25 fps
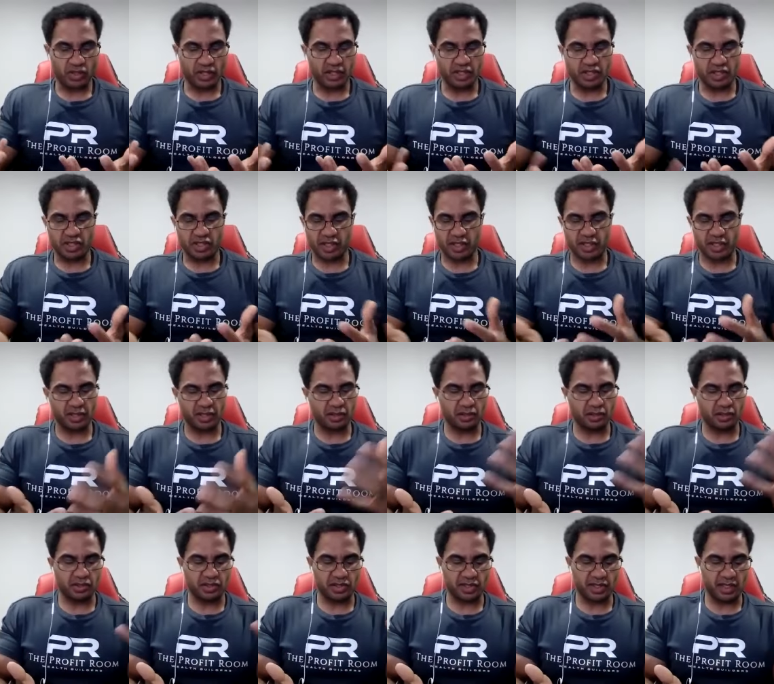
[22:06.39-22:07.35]
Trader
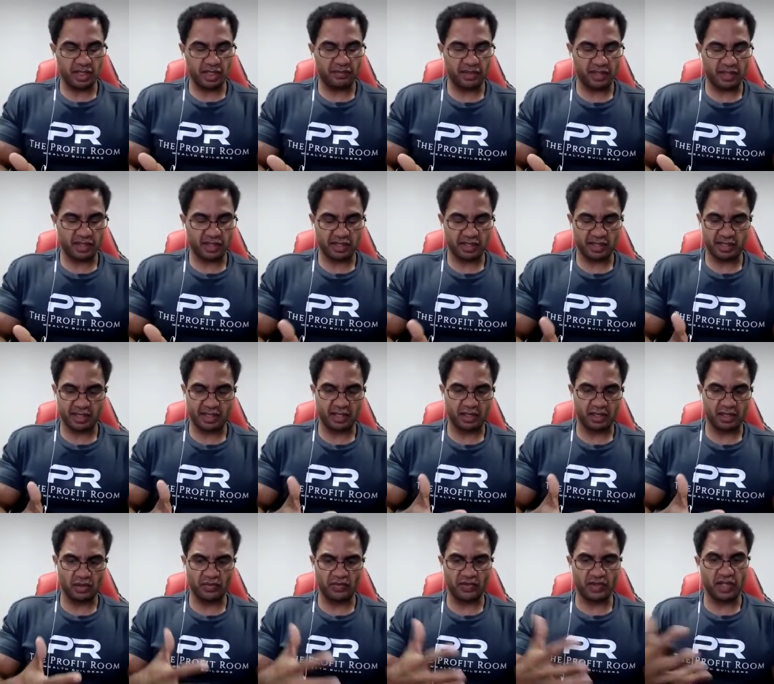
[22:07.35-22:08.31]
Shells and even
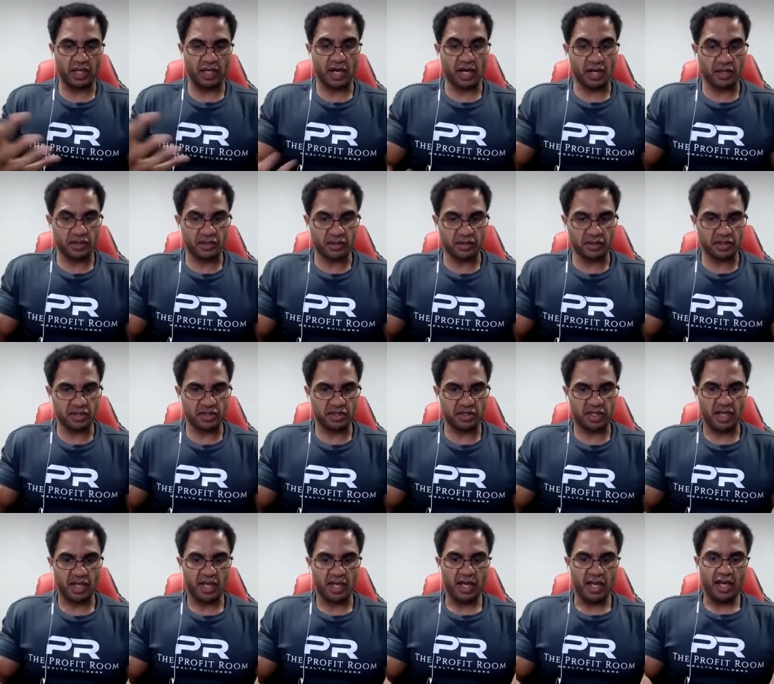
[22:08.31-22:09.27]
yourself and
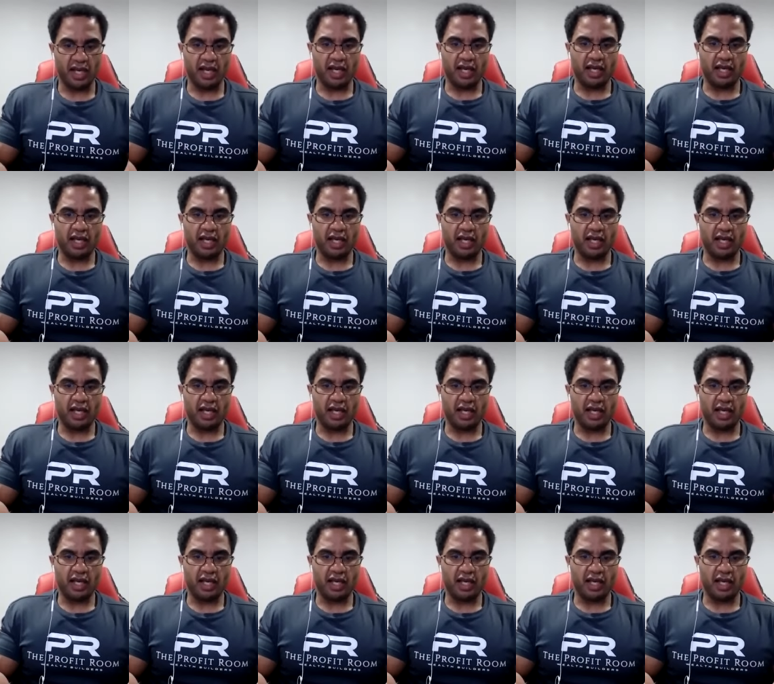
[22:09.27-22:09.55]
others,